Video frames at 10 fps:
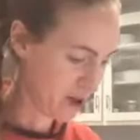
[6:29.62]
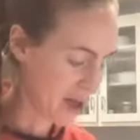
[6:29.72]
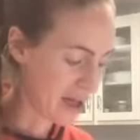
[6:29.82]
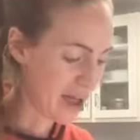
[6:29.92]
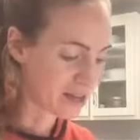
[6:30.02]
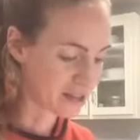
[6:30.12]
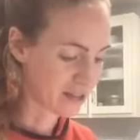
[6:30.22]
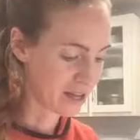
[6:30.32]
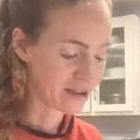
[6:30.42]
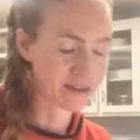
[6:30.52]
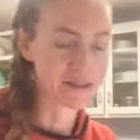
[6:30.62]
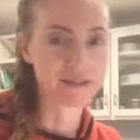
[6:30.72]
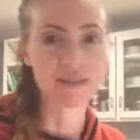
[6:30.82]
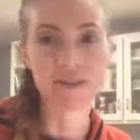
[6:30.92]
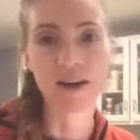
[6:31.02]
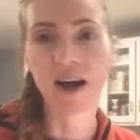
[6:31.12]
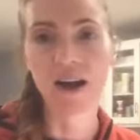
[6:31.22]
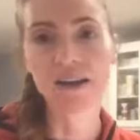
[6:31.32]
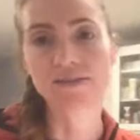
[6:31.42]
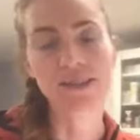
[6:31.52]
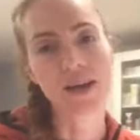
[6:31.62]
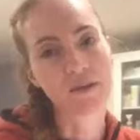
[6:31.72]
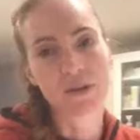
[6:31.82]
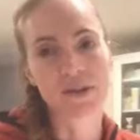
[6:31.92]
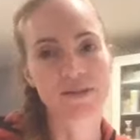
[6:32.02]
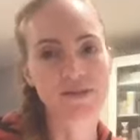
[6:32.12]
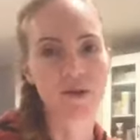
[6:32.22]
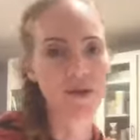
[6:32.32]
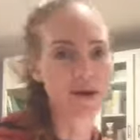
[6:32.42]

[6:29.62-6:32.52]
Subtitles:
I act like I really don't